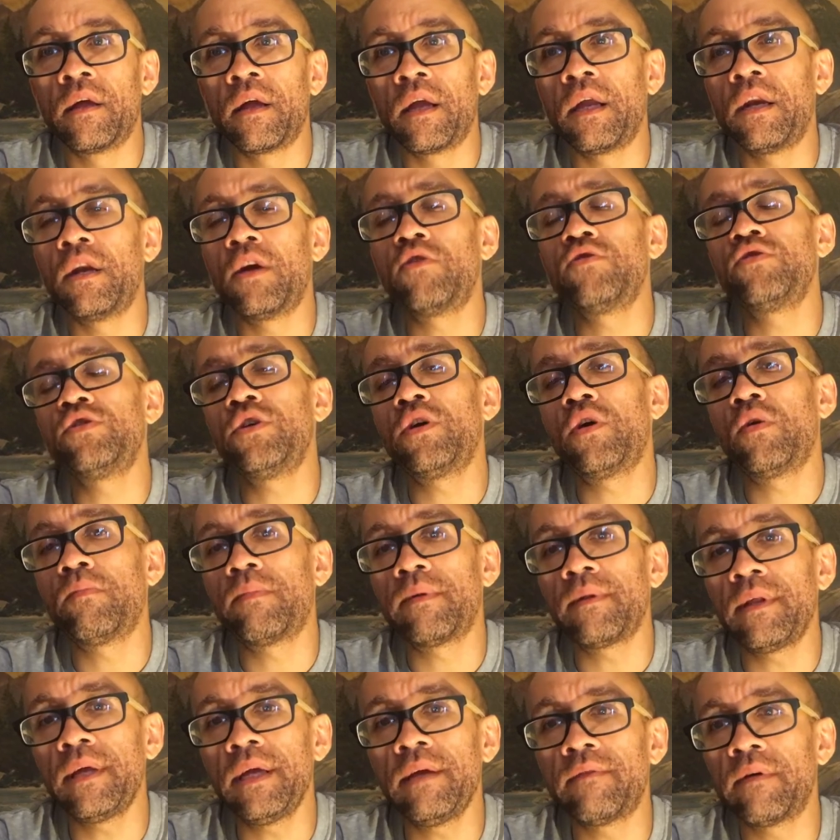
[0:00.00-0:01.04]
He knows you don't
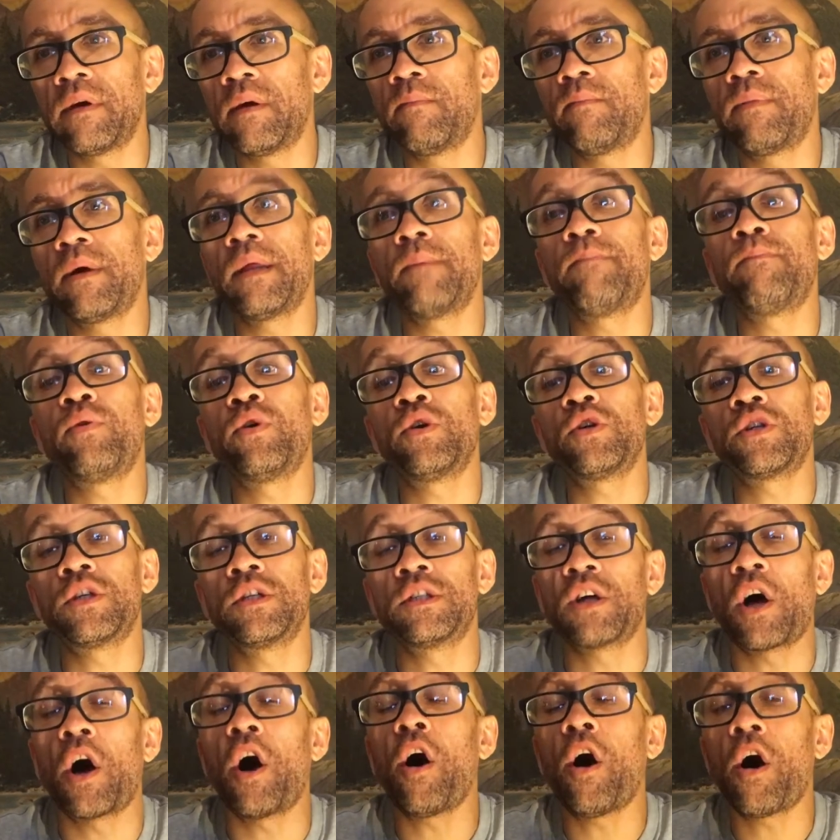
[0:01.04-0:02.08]
believe it, but he
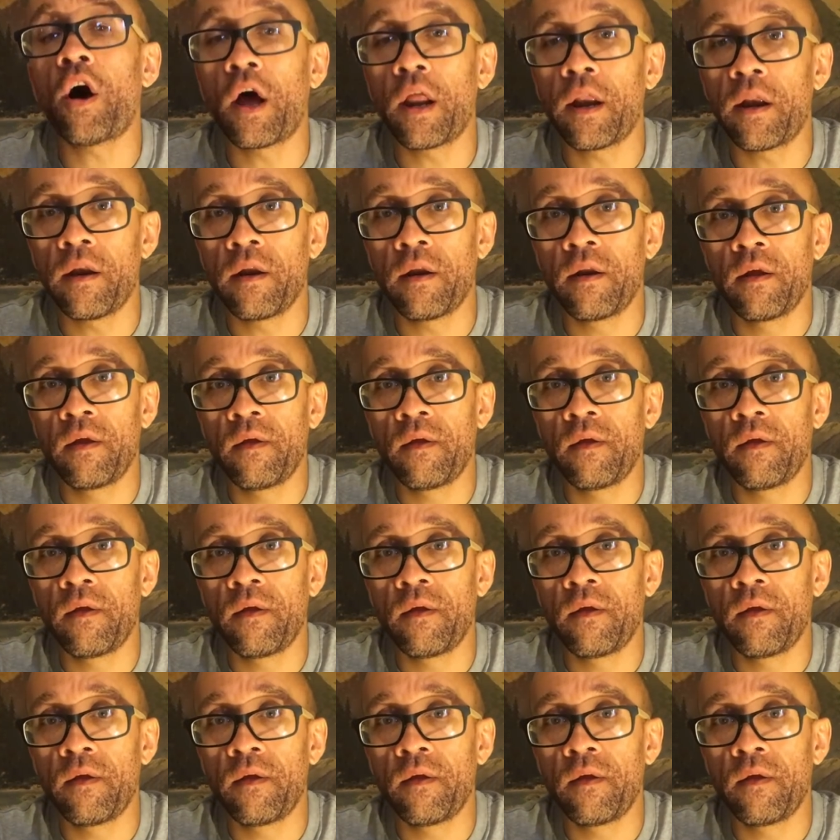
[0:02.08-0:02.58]
pushes on,